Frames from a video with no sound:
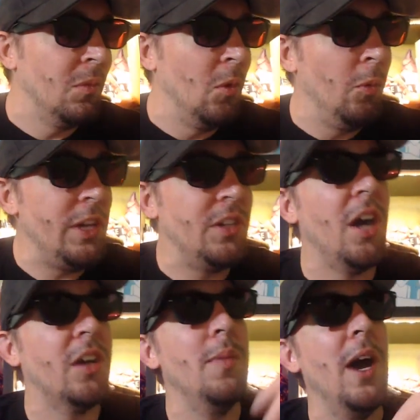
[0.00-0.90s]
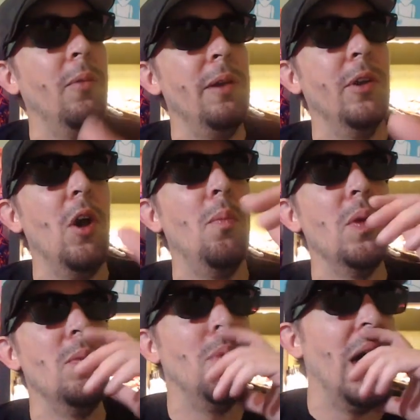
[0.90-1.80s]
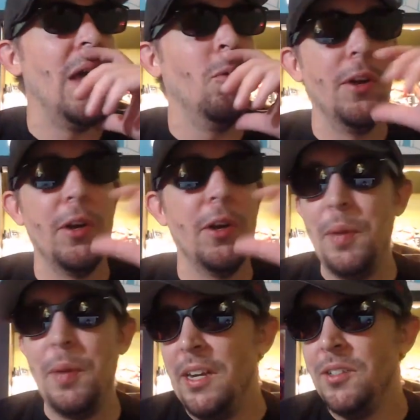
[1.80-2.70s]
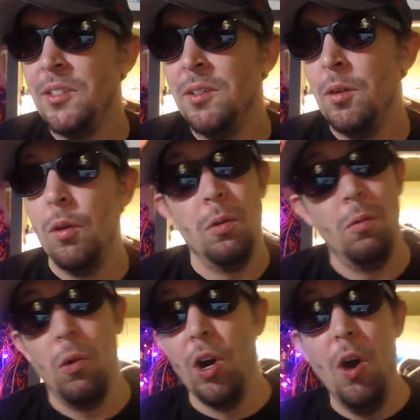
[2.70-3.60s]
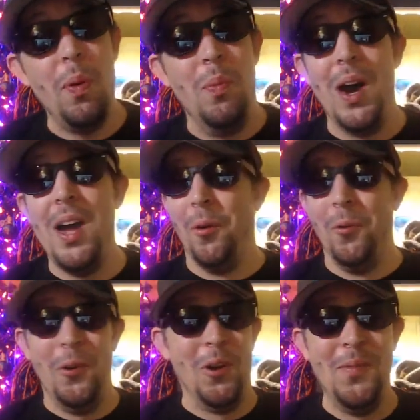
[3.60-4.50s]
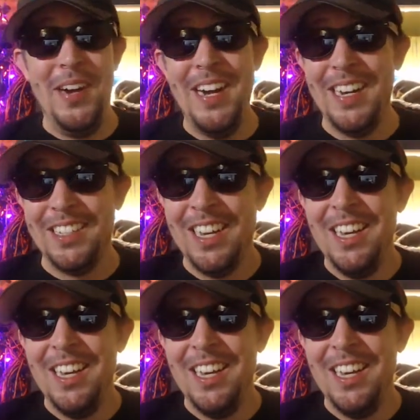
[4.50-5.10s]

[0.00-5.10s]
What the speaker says: We talked about we would open by the winter meetings. We're open by the winter meetings.